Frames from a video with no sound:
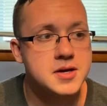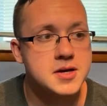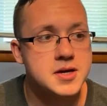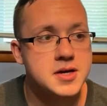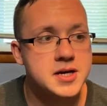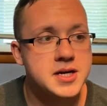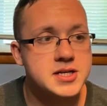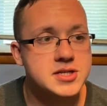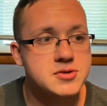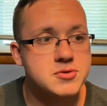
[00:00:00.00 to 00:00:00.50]

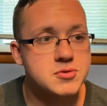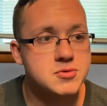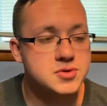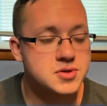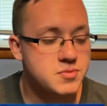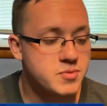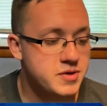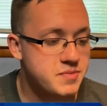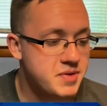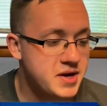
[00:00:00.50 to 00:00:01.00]
he's
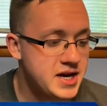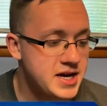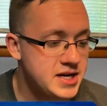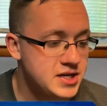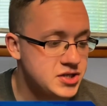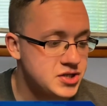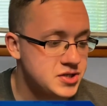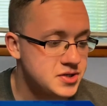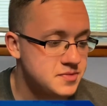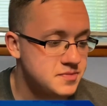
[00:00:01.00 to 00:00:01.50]
cruising with
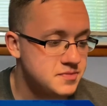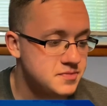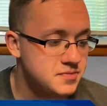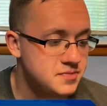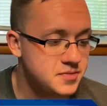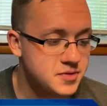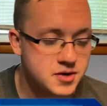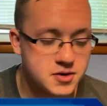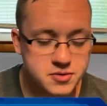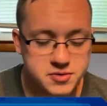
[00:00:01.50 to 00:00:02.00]
Paige.
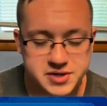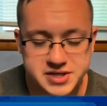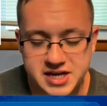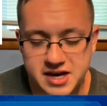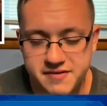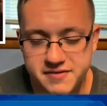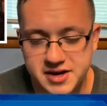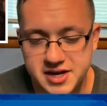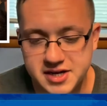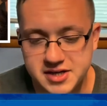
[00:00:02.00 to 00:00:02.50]
You know, he's
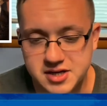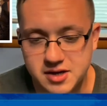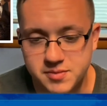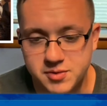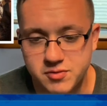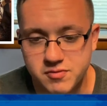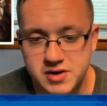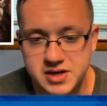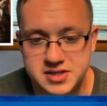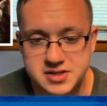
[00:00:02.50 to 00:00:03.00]
having
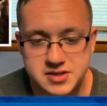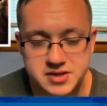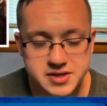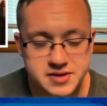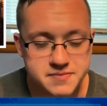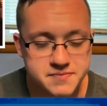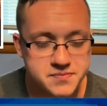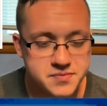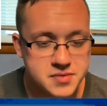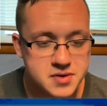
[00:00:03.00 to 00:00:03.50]
AEW
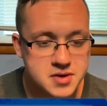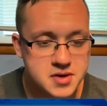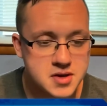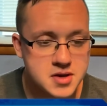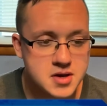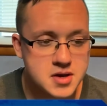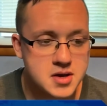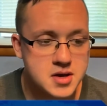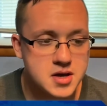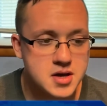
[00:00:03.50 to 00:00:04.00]
wrestling.
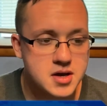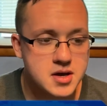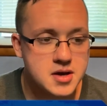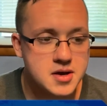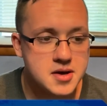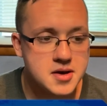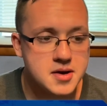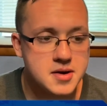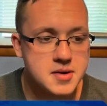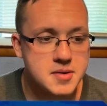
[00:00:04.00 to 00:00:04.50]

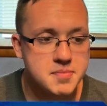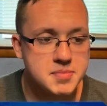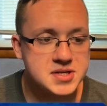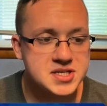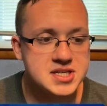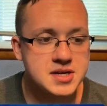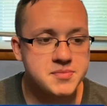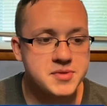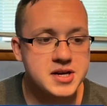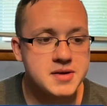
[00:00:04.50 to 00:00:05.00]
But
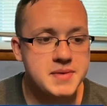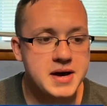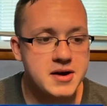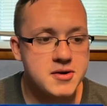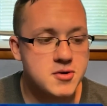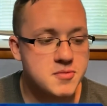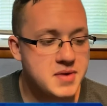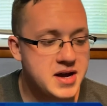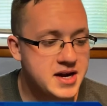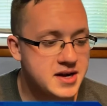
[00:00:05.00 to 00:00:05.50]
something about
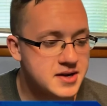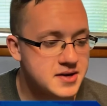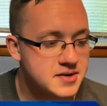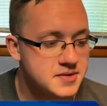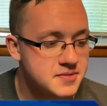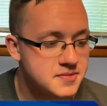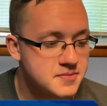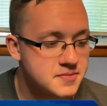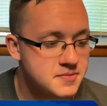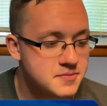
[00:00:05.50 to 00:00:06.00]
Omega,
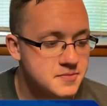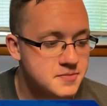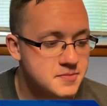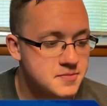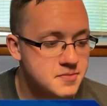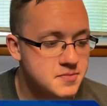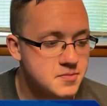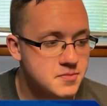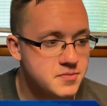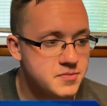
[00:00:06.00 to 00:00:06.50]

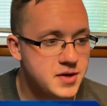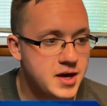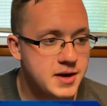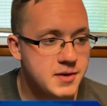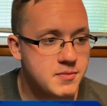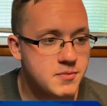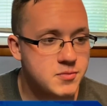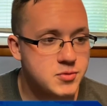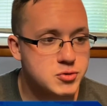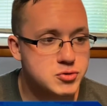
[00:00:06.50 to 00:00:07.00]

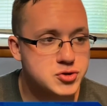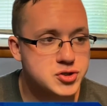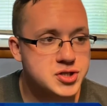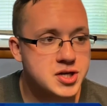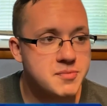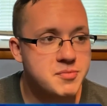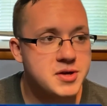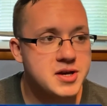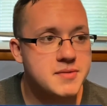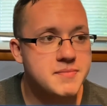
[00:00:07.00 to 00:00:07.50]
there's
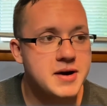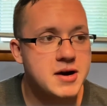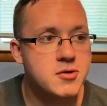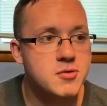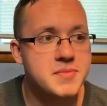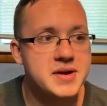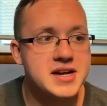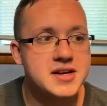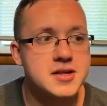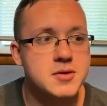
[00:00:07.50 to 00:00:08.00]
something about
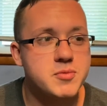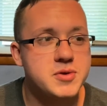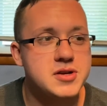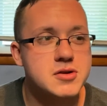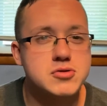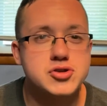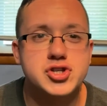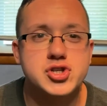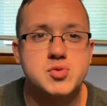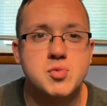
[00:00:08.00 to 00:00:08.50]
Omega that we know
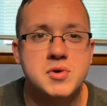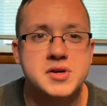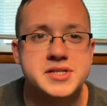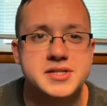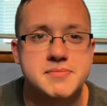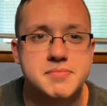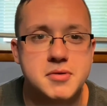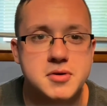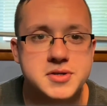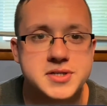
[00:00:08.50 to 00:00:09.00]
just wants to
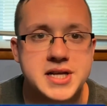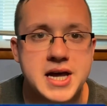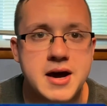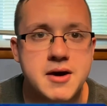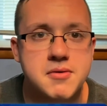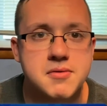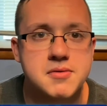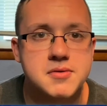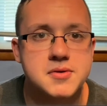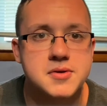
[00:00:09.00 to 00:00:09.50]
burst
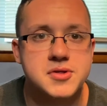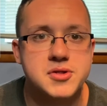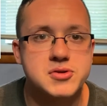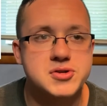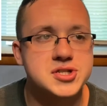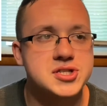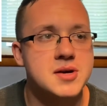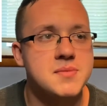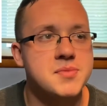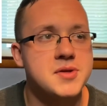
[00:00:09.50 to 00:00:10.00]
out. There's
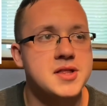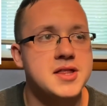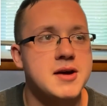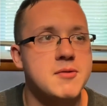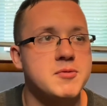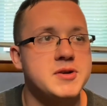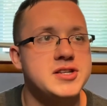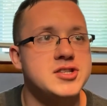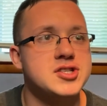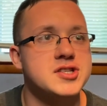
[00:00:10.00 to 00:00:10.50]
something that
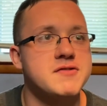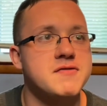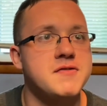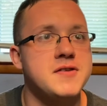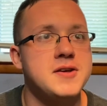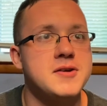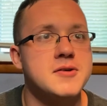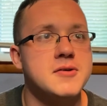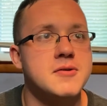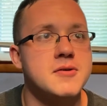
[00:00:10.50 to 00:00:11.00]
we just
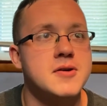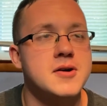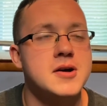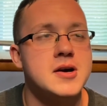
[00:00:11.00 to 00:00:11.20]
feel